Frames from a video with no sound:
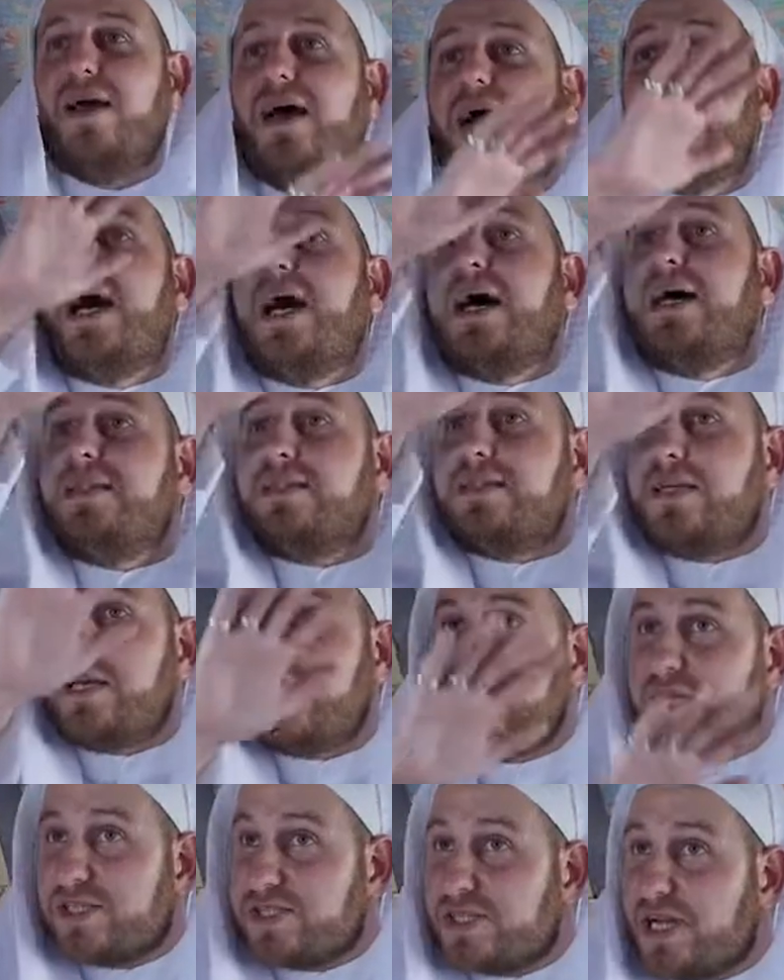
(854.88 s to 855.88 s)
and
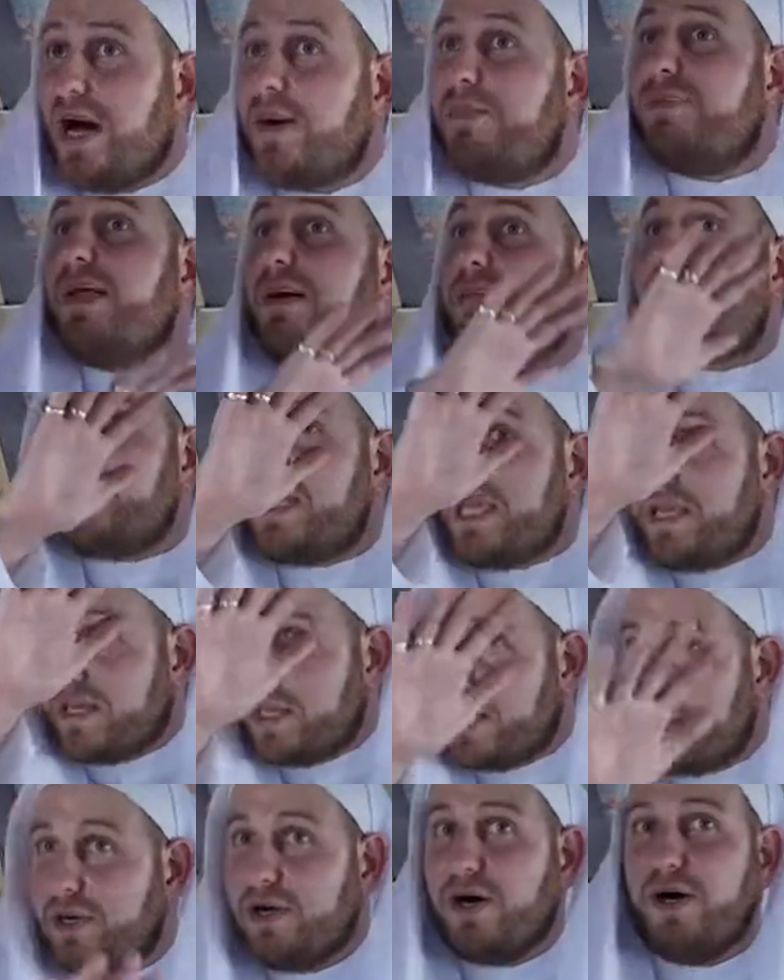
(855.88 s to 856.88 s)
he stopped the
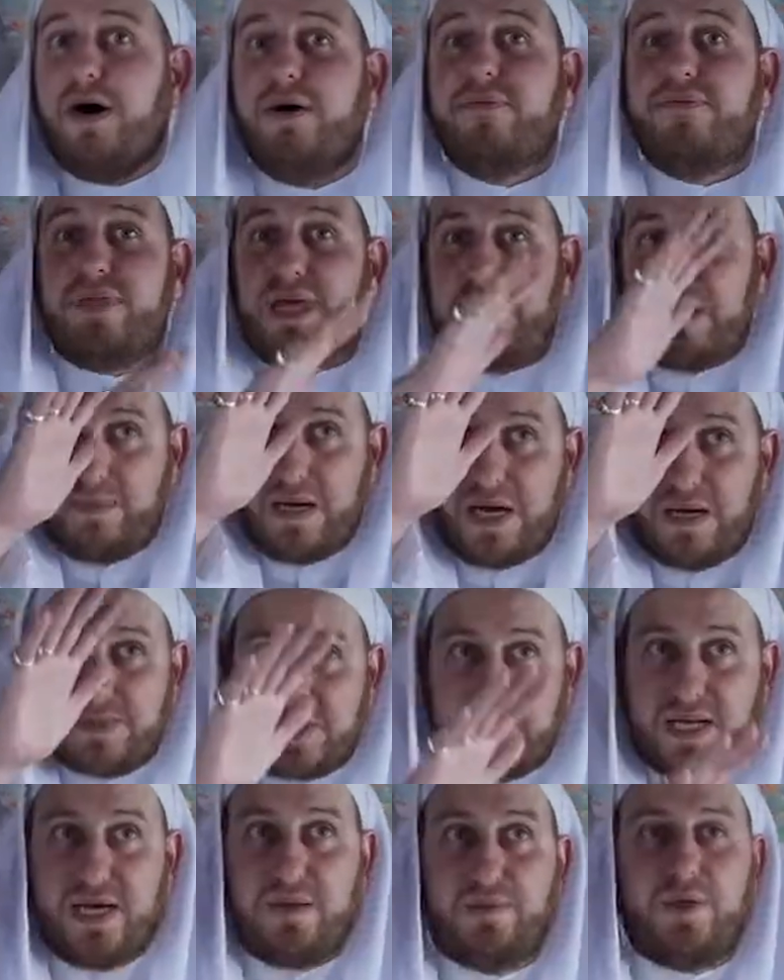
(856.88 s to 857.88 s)
bleeding of the Imam
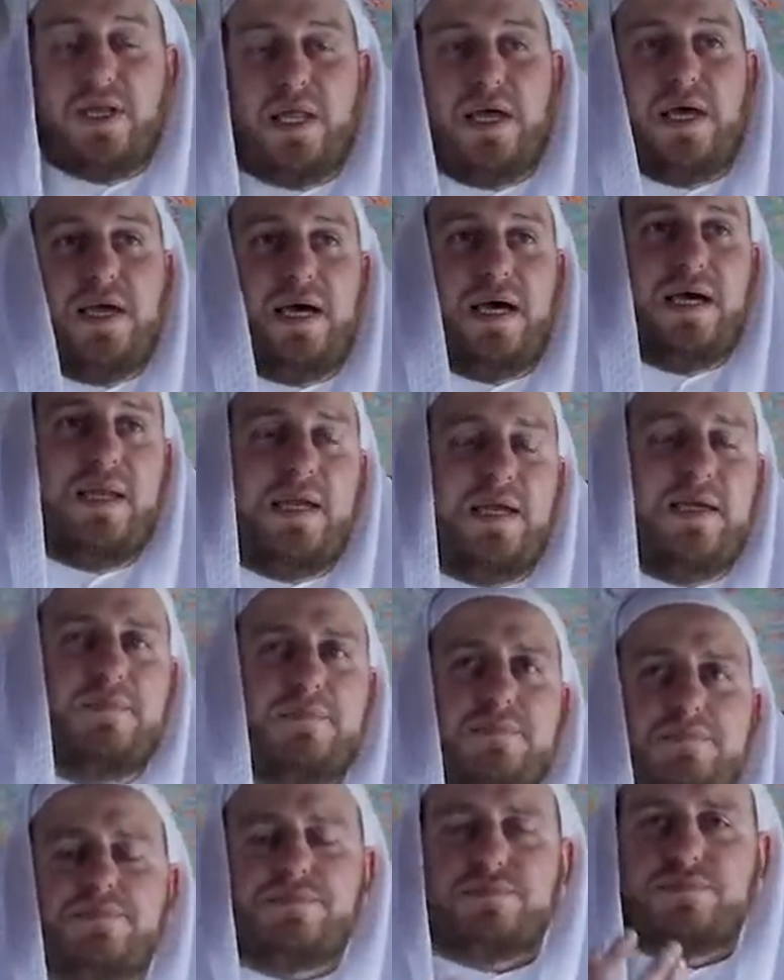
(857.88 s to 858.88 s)
salamullahi
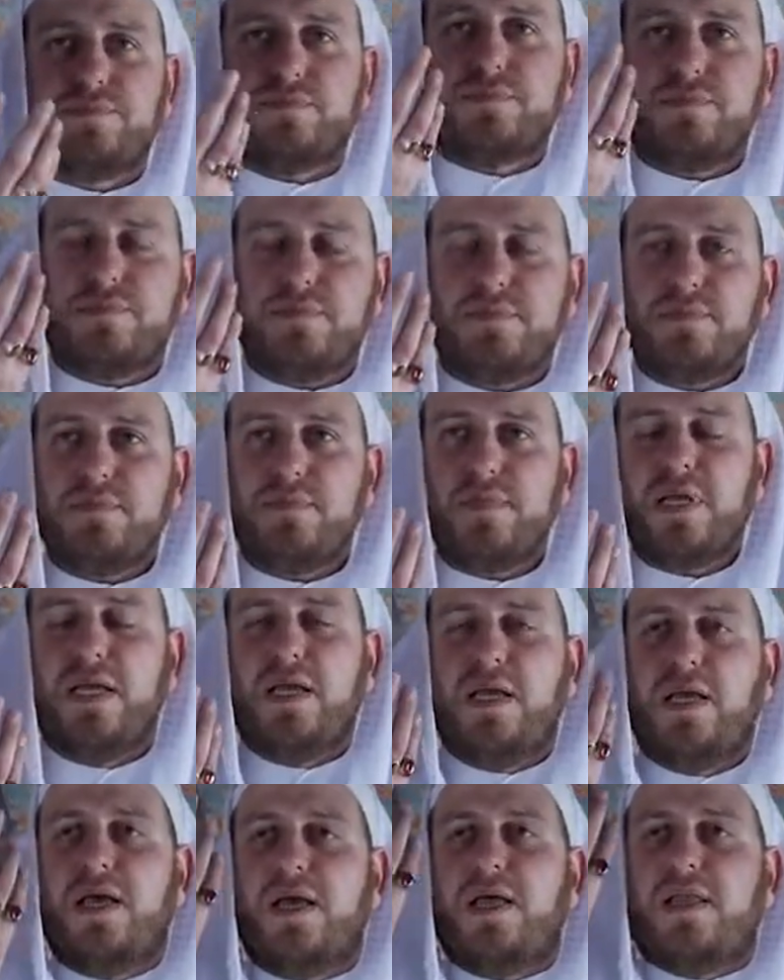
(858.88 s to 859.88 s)

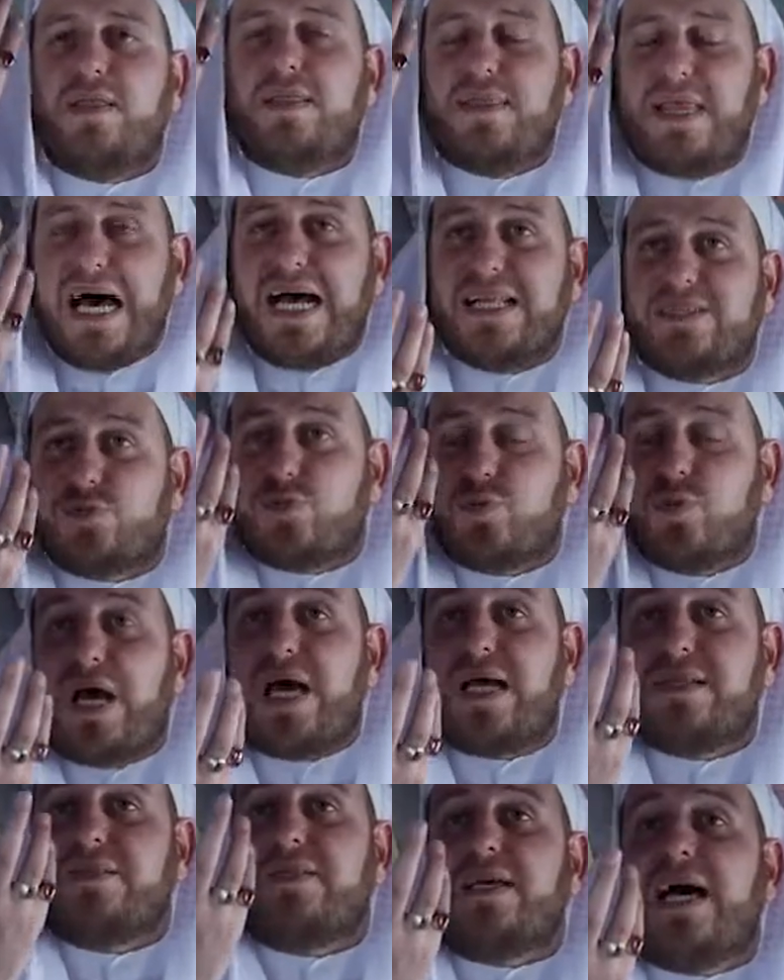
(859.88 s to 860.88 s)
alayh. That's
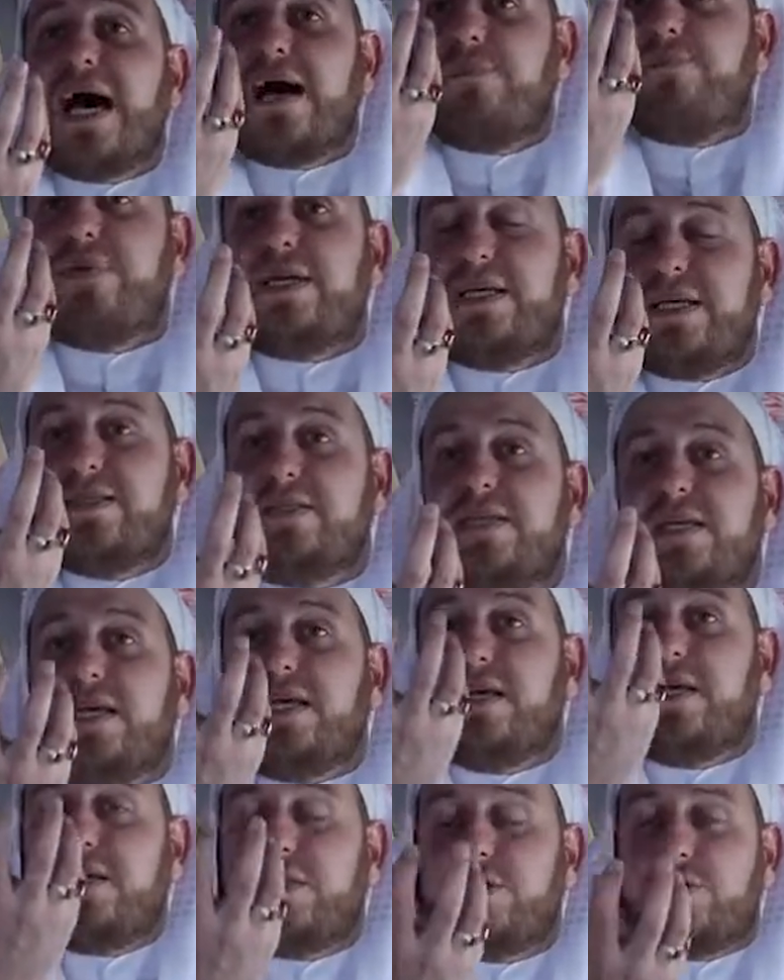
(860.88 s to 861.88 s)
what happened
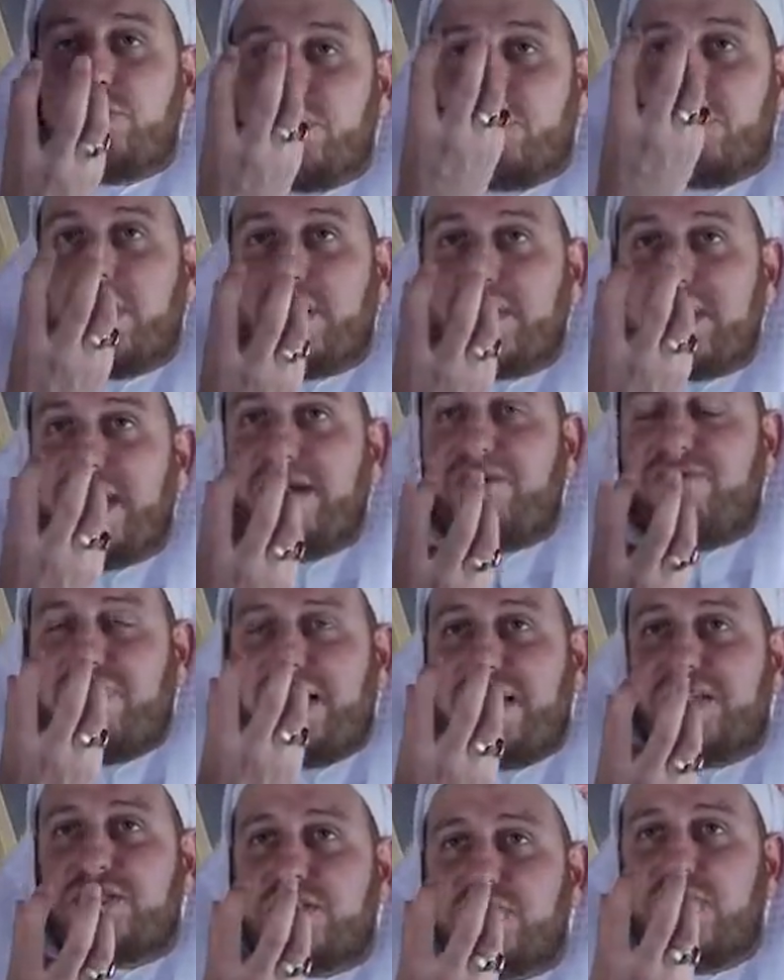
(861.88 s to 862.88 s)
during the
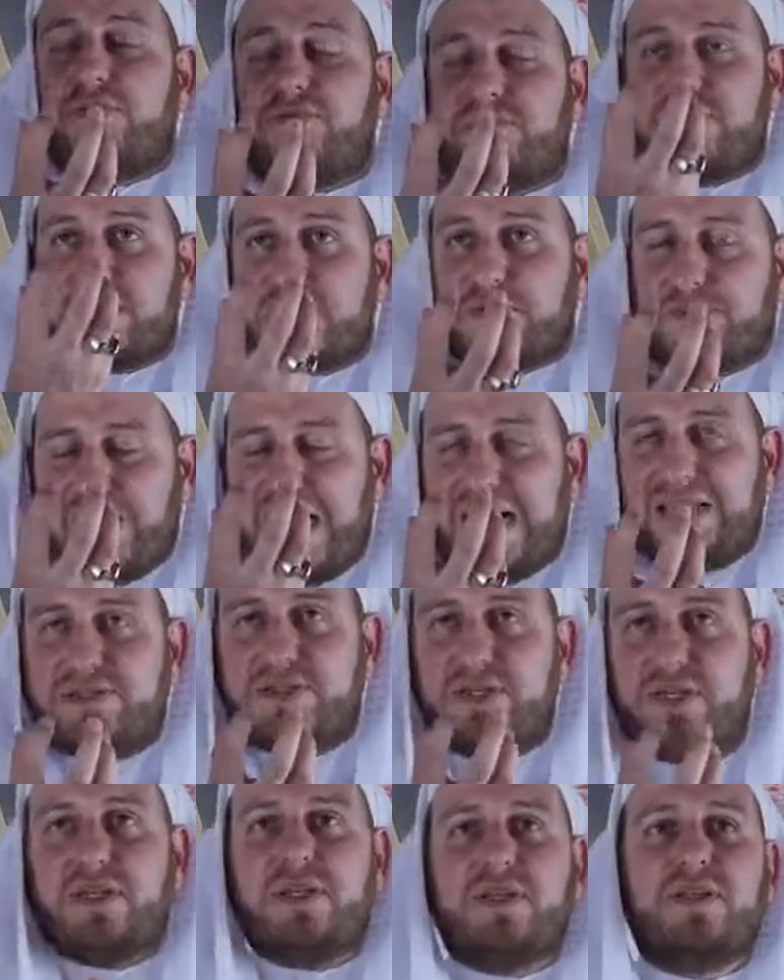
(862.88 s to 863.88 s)
events of this
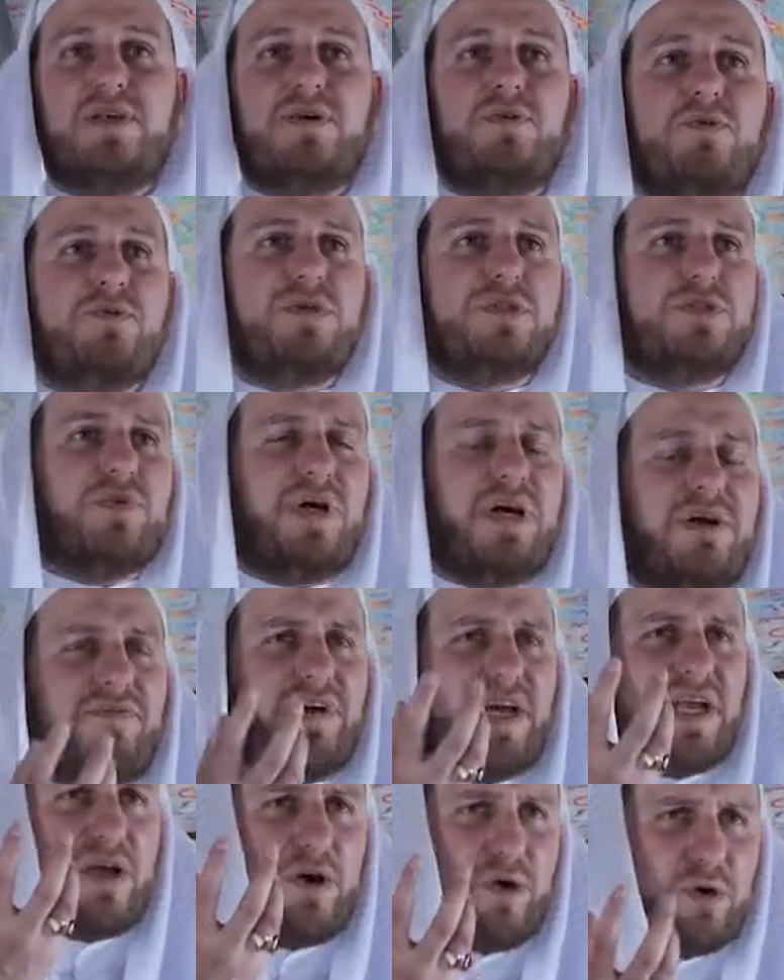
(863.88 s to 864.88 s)
battle which were
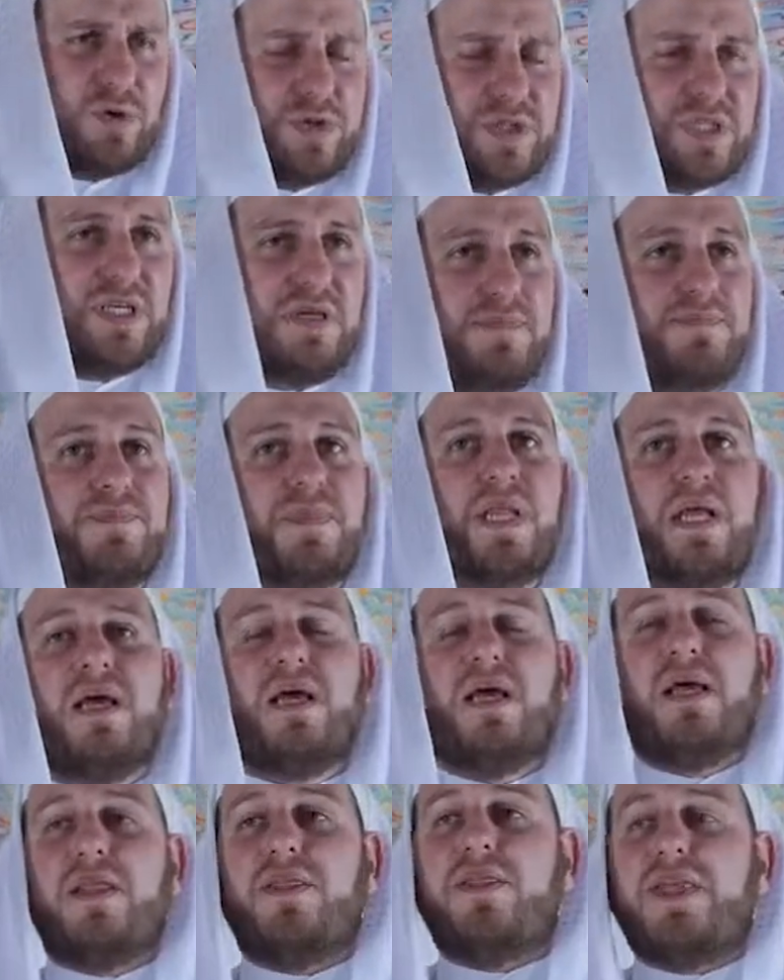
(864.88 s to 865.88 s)
very gruesome.
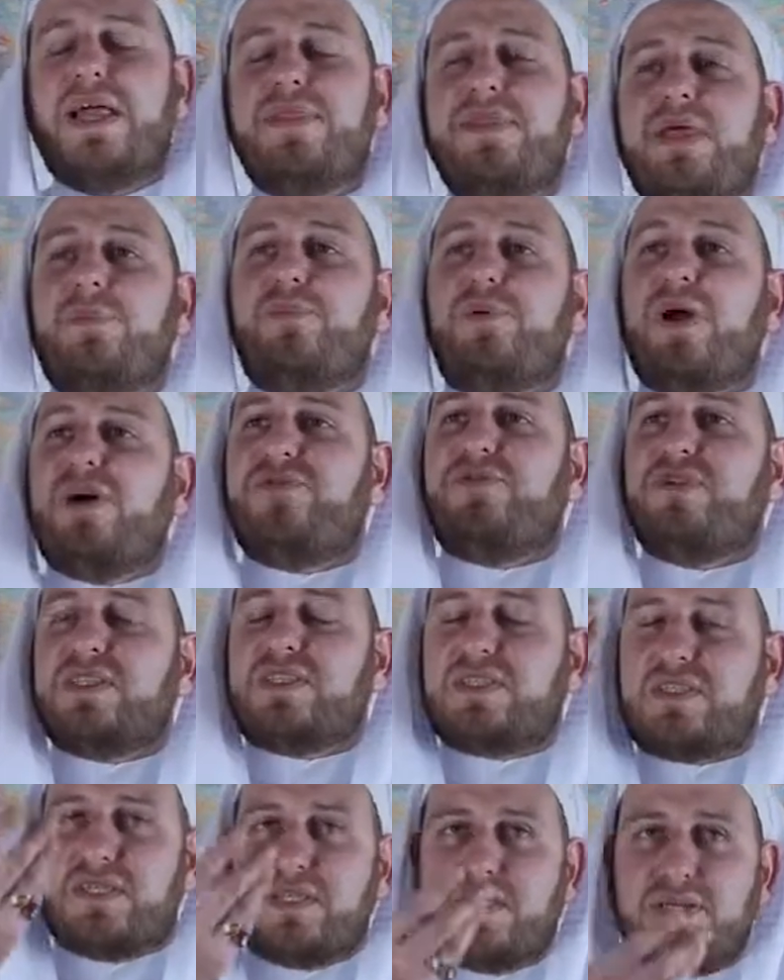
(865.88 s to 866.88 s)
Then the
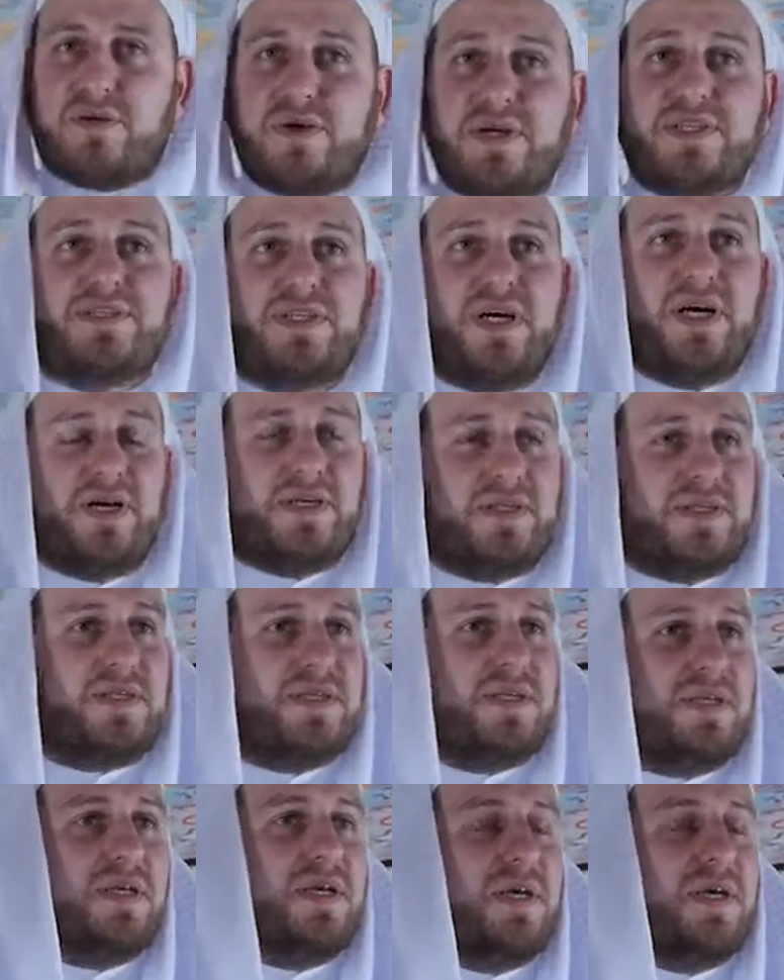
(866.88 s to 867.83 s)
Prophet returned